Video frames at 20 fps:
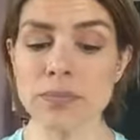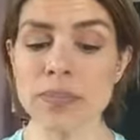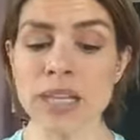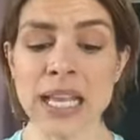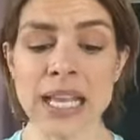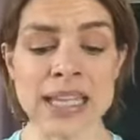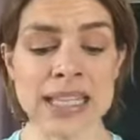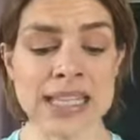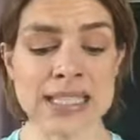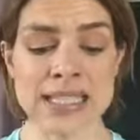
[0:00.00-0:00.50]

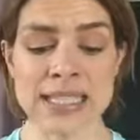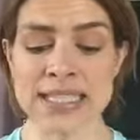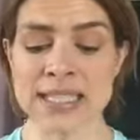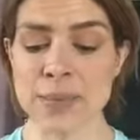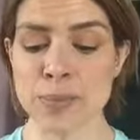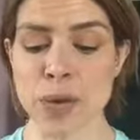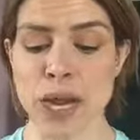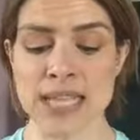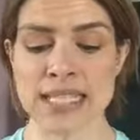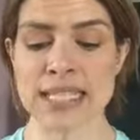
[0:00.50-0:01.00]
And this is the
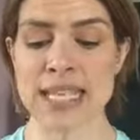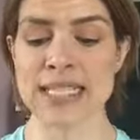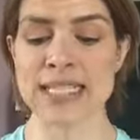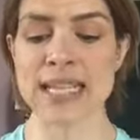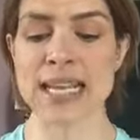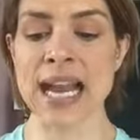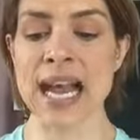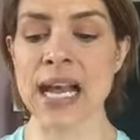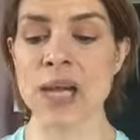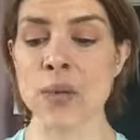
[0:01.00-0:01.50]
process
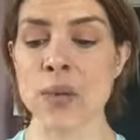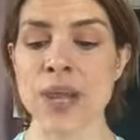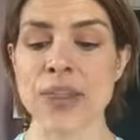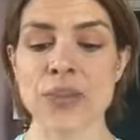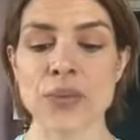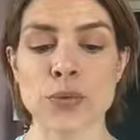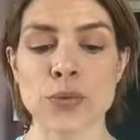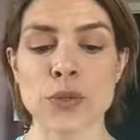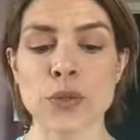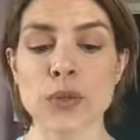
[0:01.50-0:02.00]
that I went
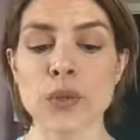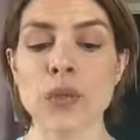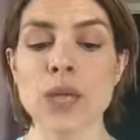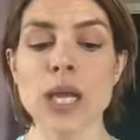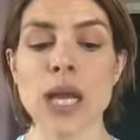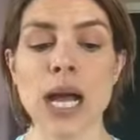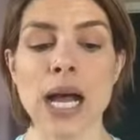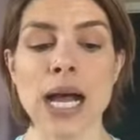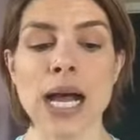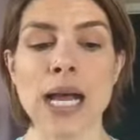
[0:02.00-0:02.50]
through
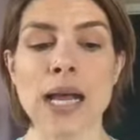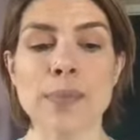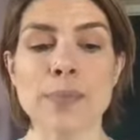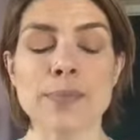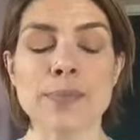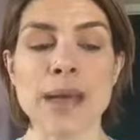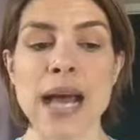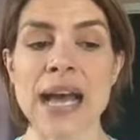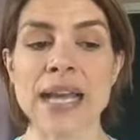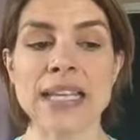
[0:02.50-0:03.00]

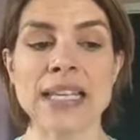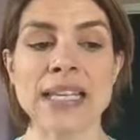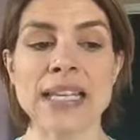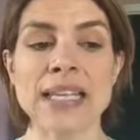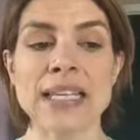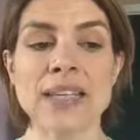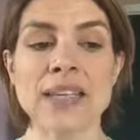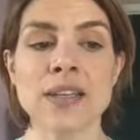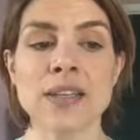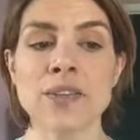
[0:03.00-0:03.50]
back
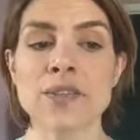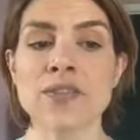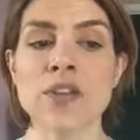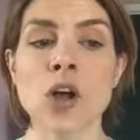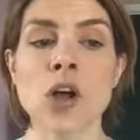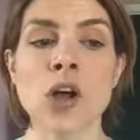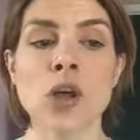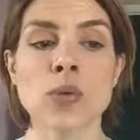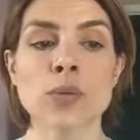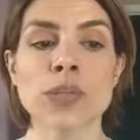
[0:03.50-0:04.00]
in the
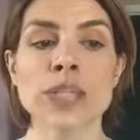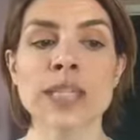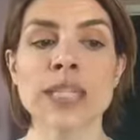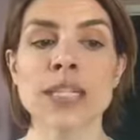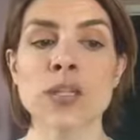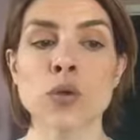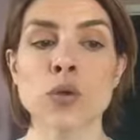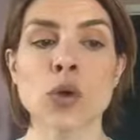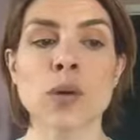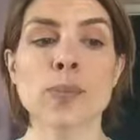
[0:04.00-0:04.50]
fall, really
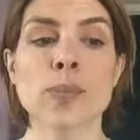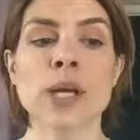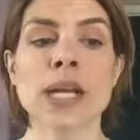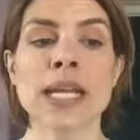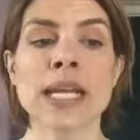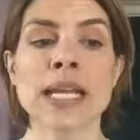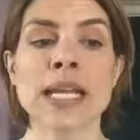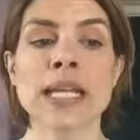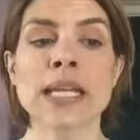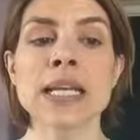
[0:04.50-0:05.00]

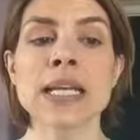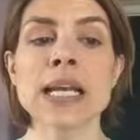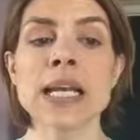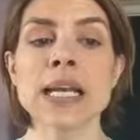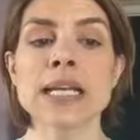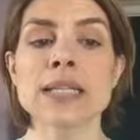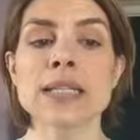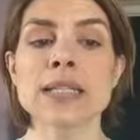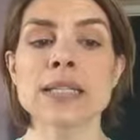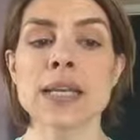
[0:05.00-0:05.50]
incorporating
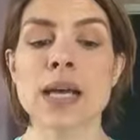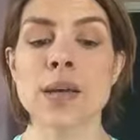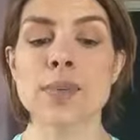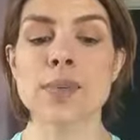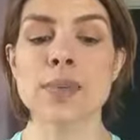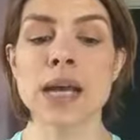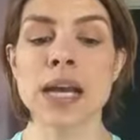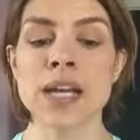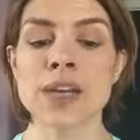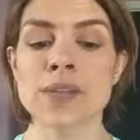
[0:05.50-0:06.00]

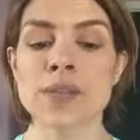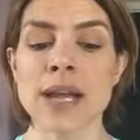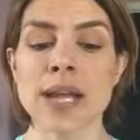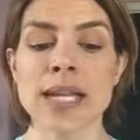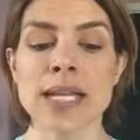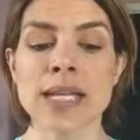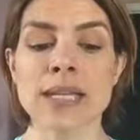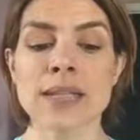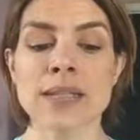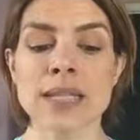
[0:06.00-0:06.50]
some
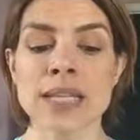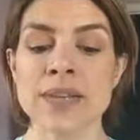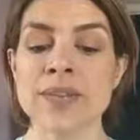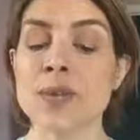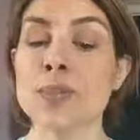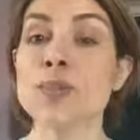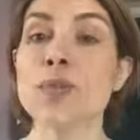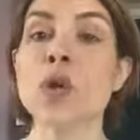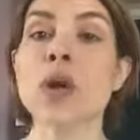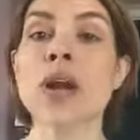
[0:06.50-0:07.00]
Ayurvedic,
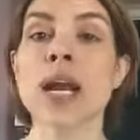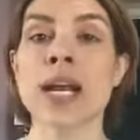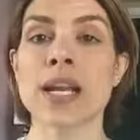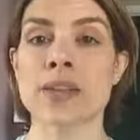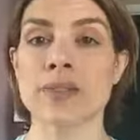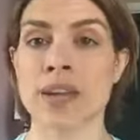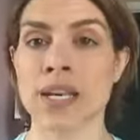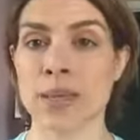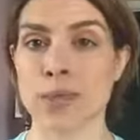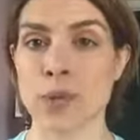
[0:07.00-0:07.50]
even more
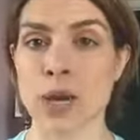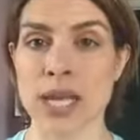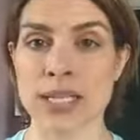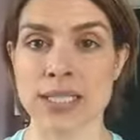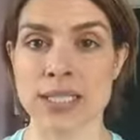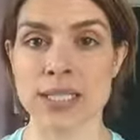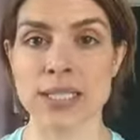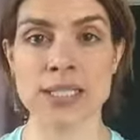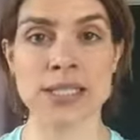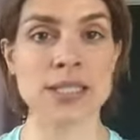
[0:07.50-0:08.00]
Ayurvedic
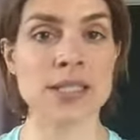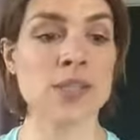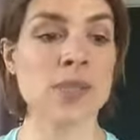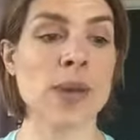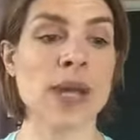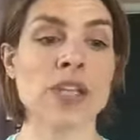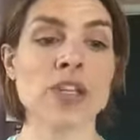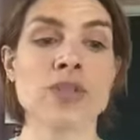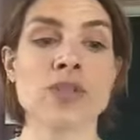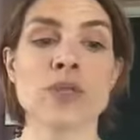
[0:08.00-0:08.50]
practices into
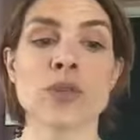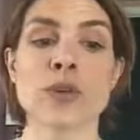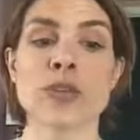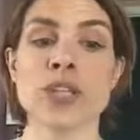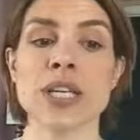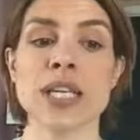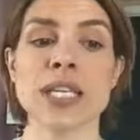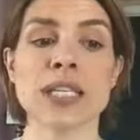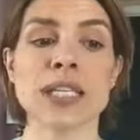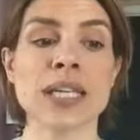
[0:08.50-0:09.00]
my
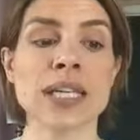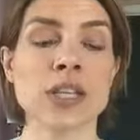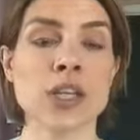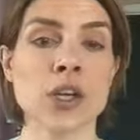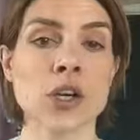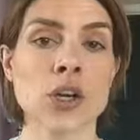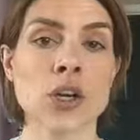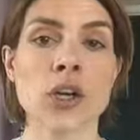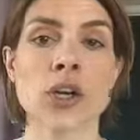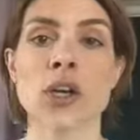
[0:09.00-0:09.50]
routine, like the
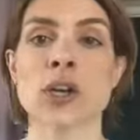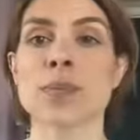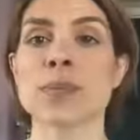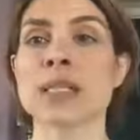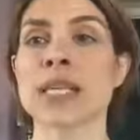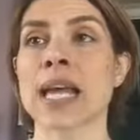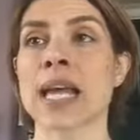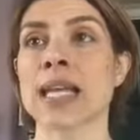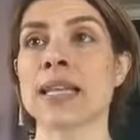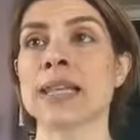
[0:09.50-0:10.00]

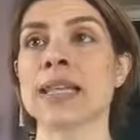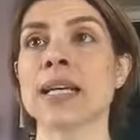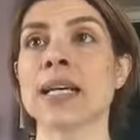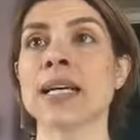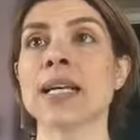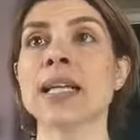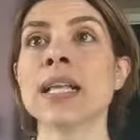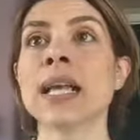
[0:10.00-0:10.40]
herbs and the